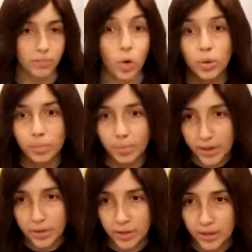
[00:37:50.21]
or
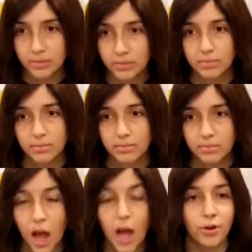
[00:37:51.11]
period,
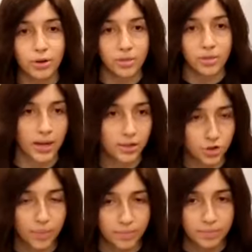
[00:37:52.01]
other than
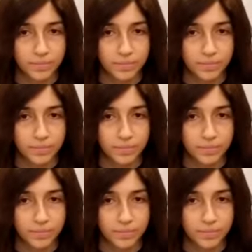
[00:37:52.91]
Hashem.